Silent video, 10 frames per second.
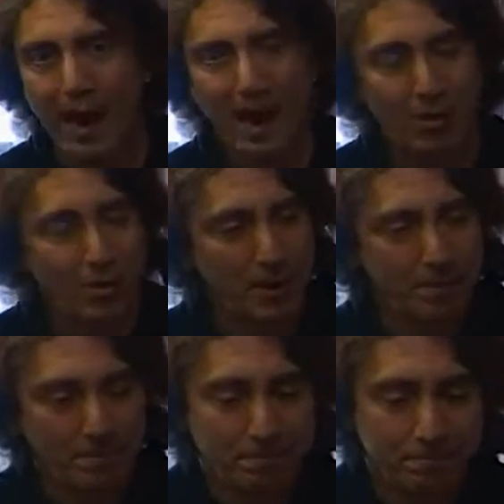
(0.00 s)
Wow.
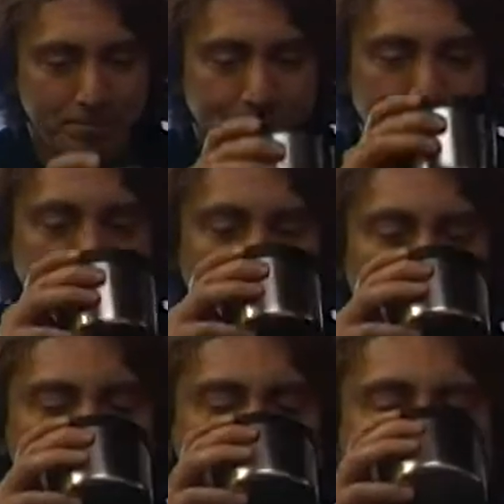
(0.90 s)
When a
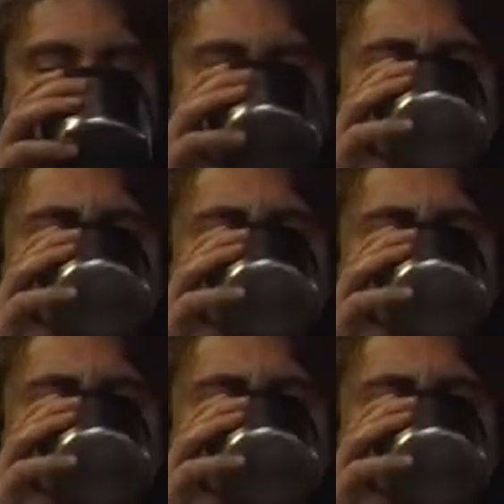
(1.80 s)
woman